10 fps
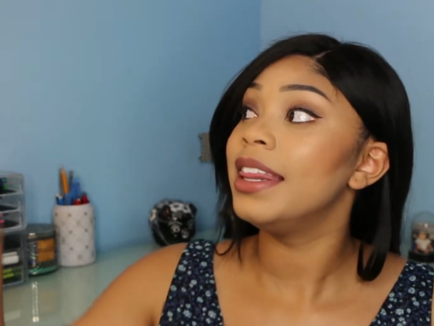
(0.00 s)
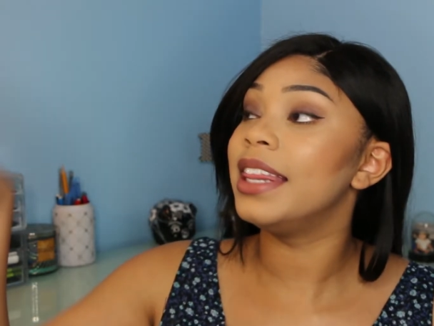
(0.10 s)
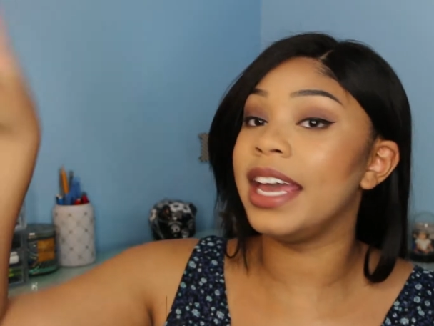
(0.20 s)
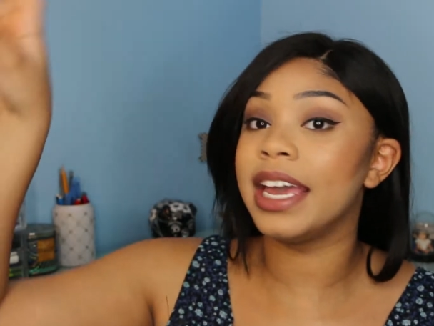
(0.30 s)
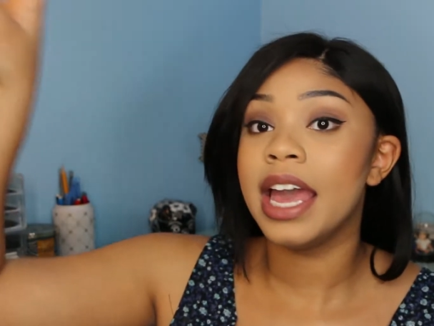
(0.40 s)

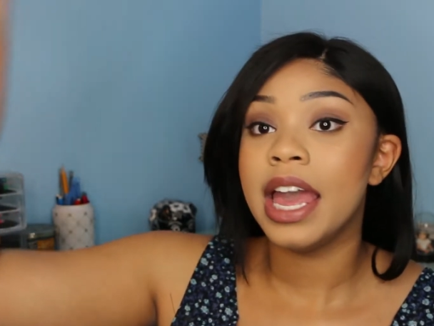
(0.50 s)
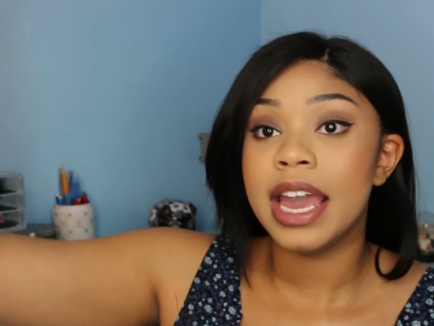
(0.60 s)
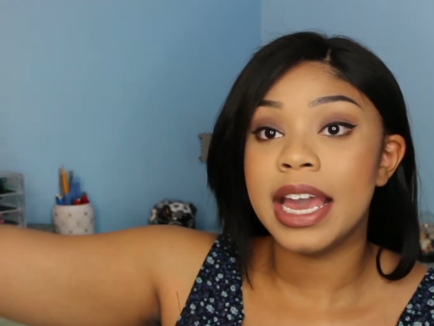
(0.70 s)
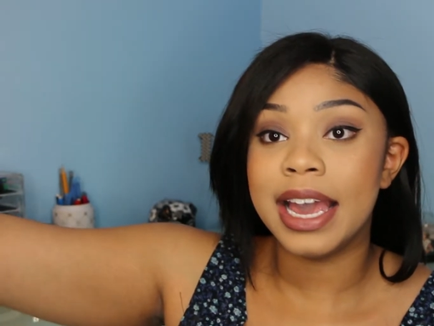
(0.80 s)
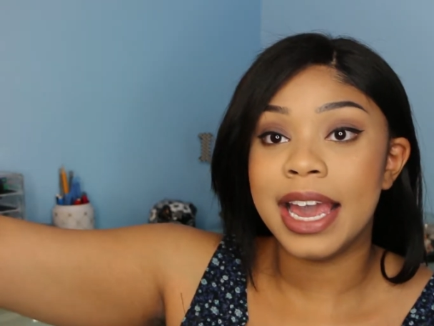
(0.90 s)
Like,
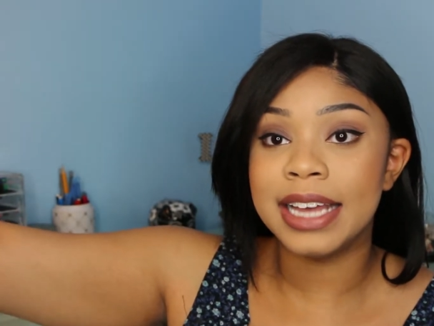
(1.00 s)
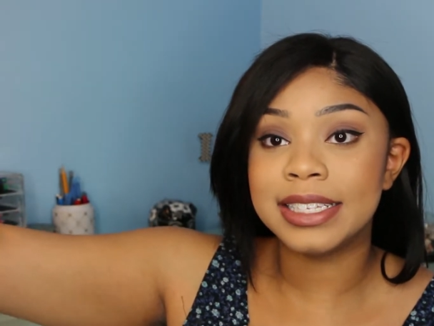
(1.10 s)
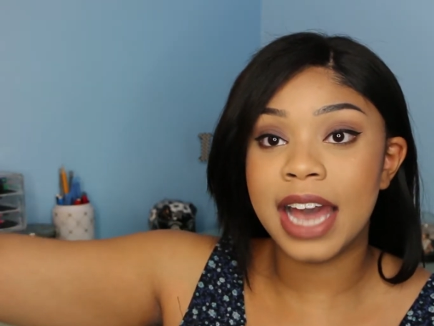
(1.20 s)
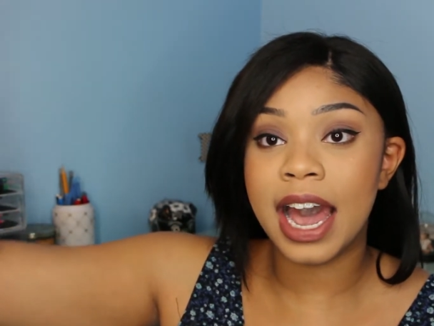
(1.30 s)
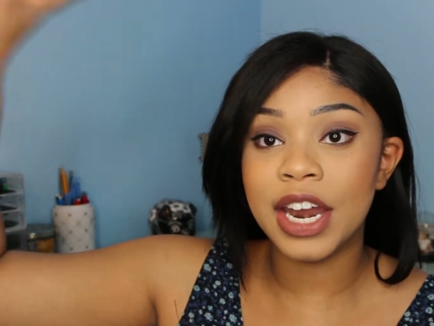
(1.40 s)

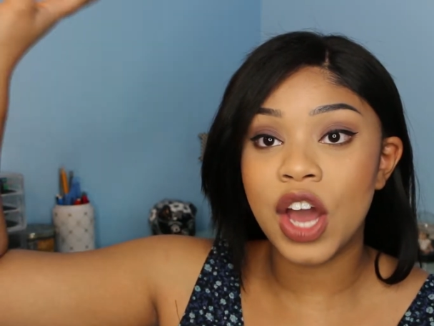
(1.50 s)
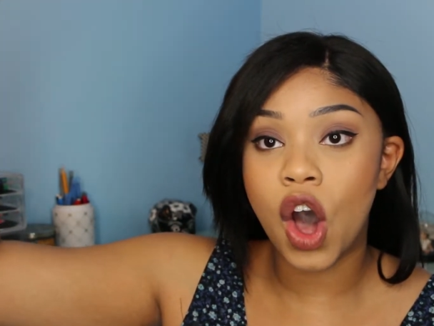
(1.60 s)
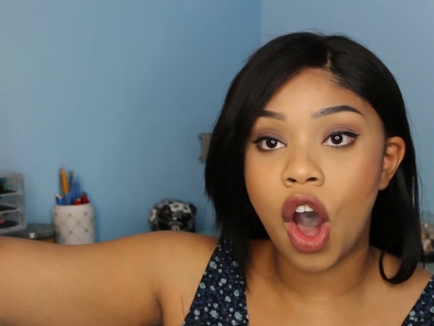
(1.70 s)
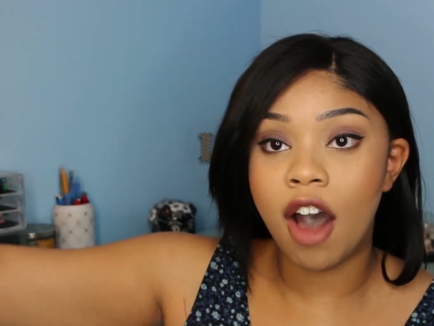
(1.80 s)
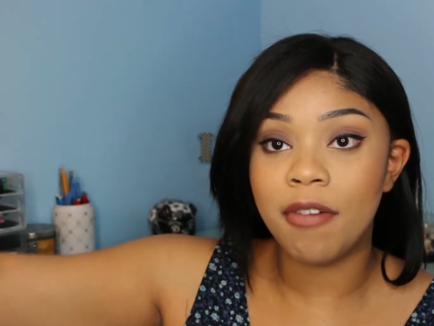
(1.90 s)
it's kind of
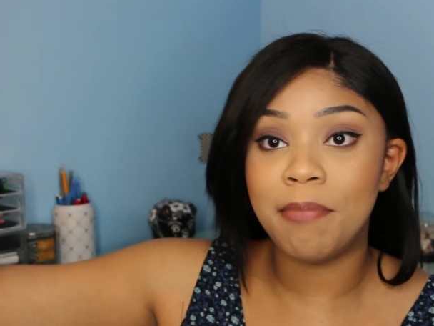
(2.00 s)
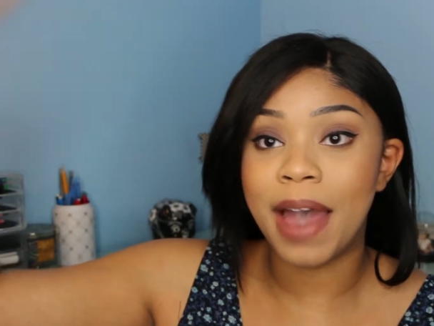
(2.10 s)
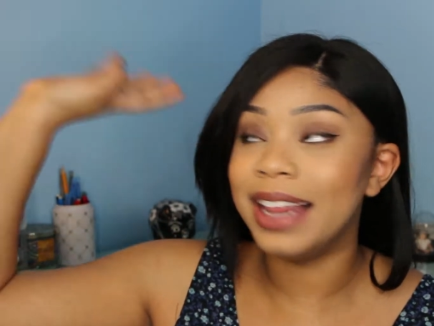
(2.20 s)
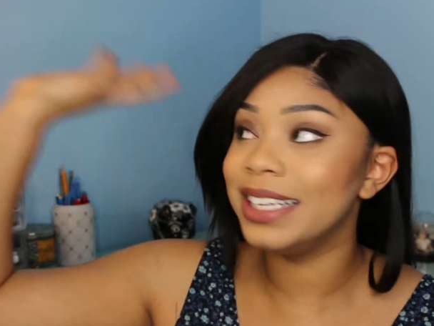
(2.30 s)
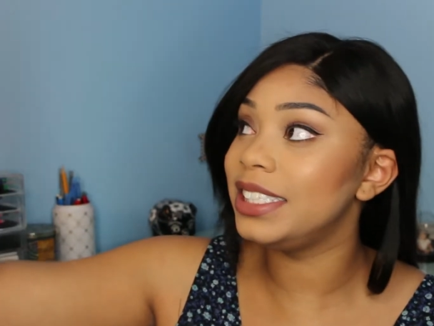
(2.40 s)
off
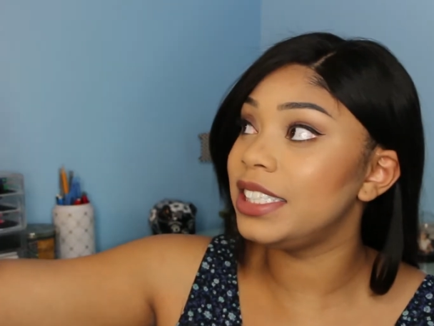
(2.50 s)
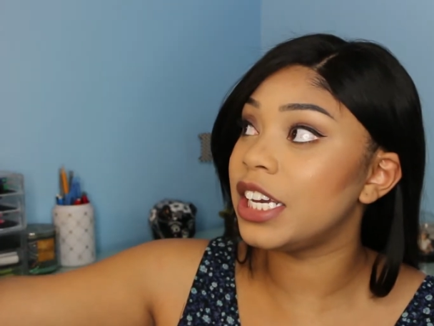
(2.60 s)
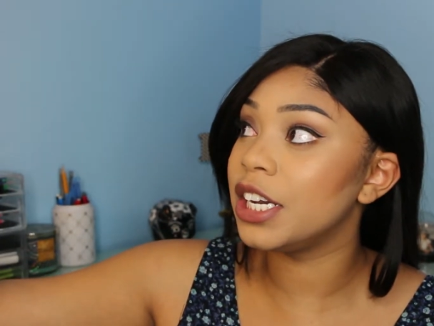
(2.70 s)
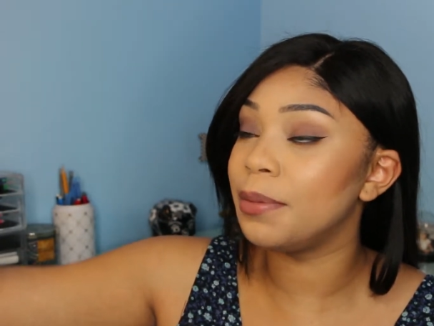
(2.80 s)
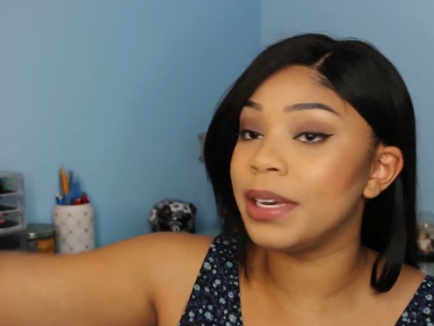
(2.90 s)
balance
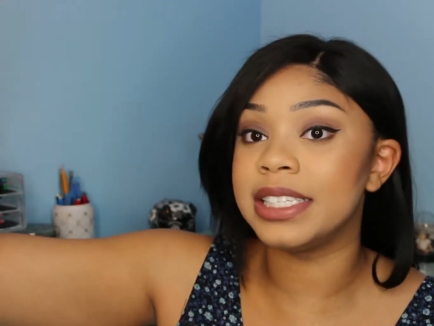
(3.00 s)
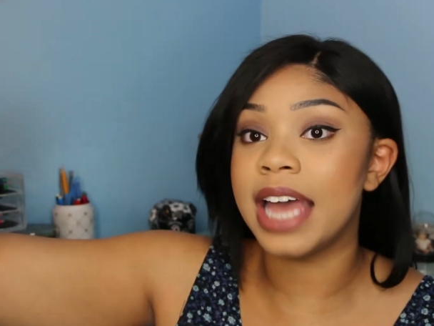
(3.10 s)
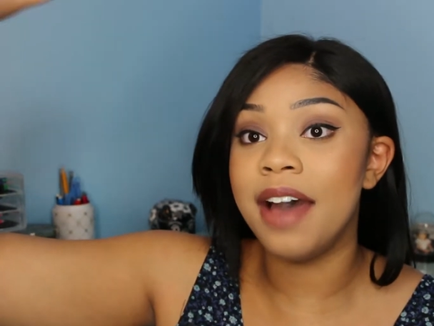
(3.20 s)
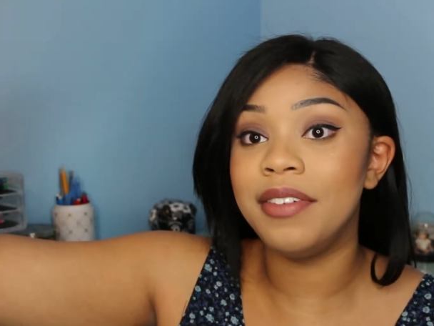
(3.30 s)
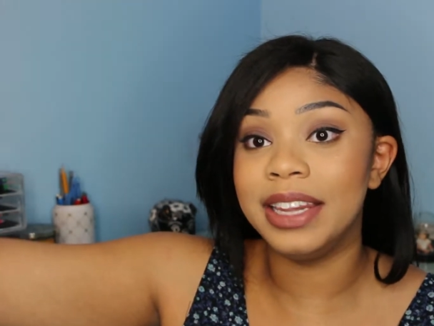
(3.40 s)
here because I
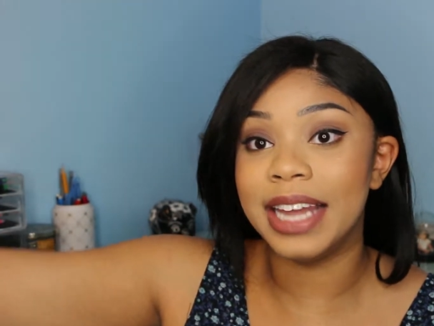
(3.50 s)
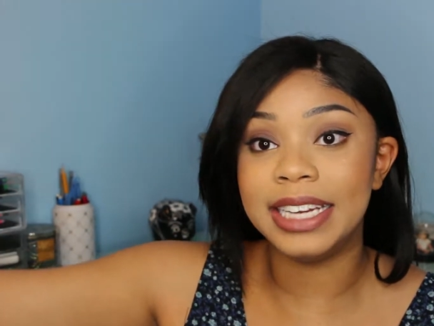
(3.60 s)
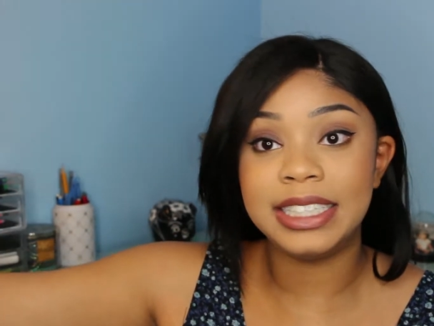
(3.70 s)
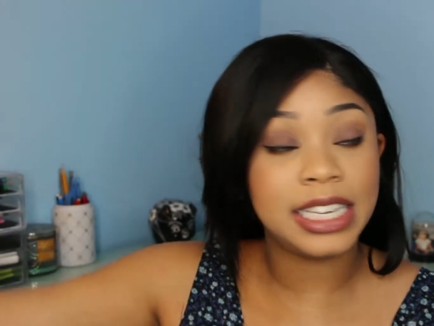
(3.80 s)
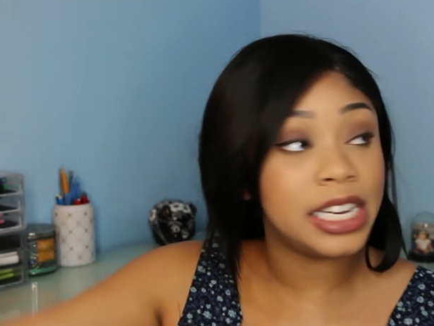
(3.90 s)
have a
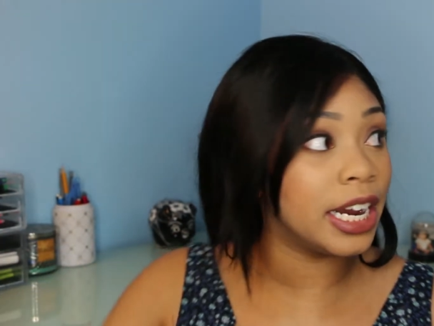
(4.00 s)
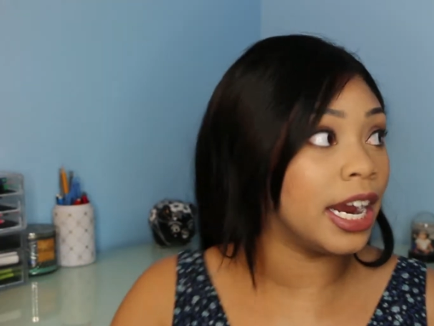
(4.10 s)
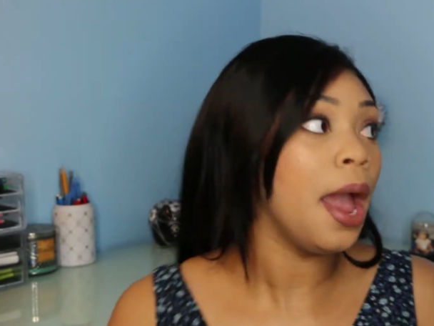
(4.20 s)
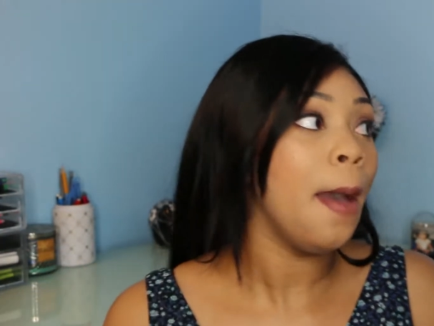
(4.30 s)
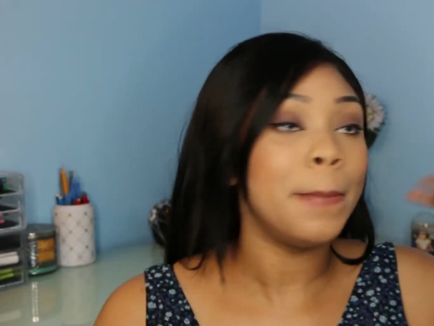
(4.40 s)
light here,